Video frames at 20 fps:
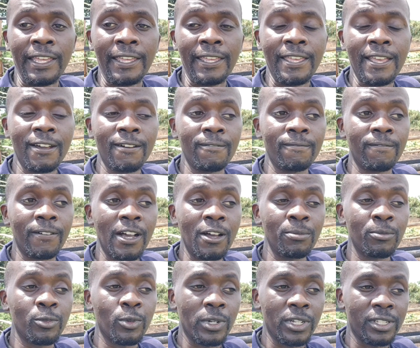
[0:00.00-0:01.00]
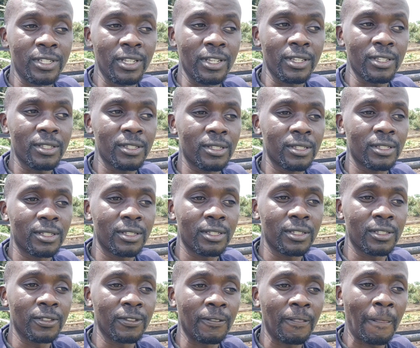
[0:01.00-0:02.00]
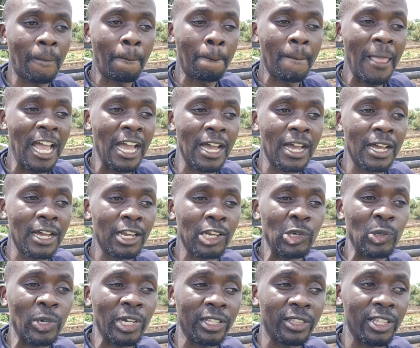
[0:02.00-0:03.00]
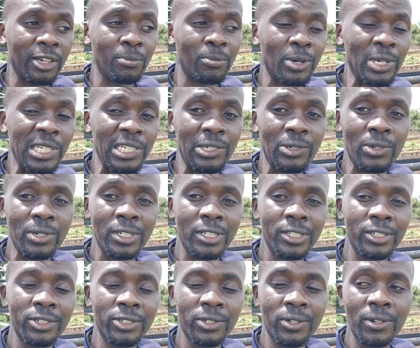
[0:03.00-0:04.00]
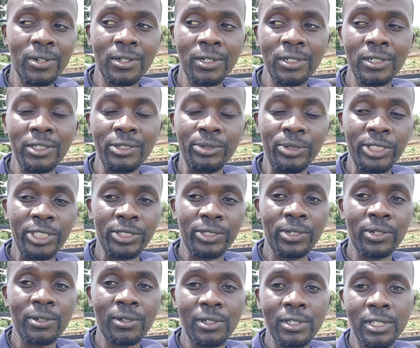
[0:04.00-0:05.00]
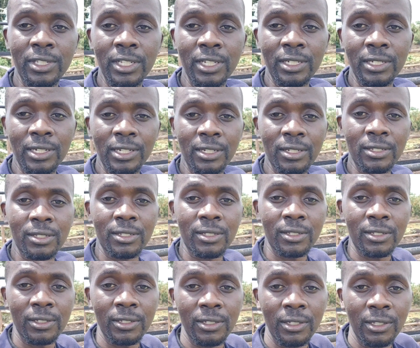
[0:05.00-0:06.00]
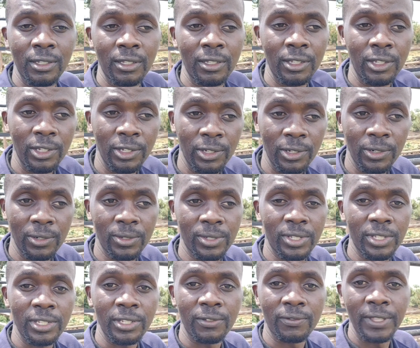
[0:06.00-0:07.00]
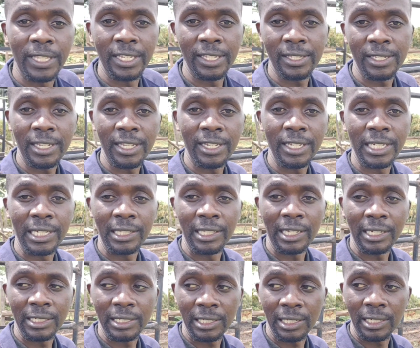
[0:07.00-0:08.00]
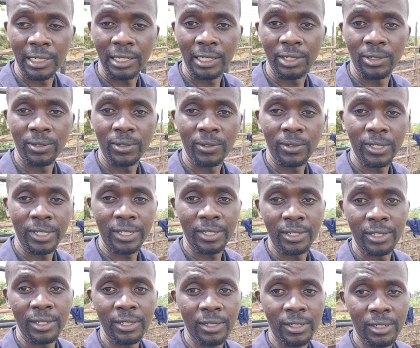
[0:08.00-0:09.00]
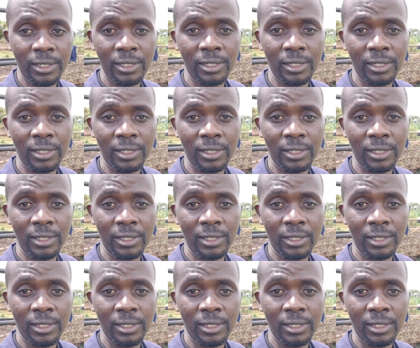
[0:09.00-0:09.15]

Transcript: we've come to assess, look at their body condition, nutritional status, see if there's any that, is sick.